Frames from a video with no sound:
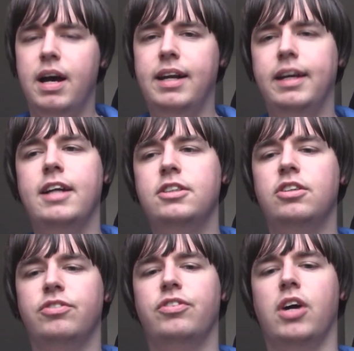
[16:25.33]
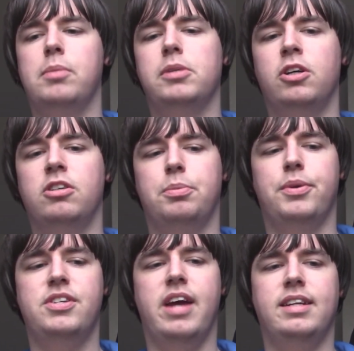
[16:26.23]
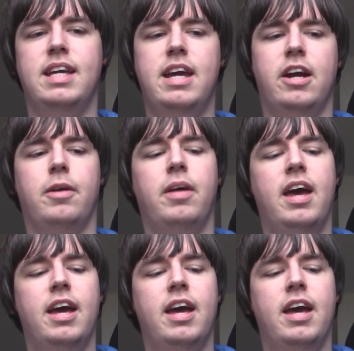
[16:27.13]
and it gets confirmed one hundred percent here.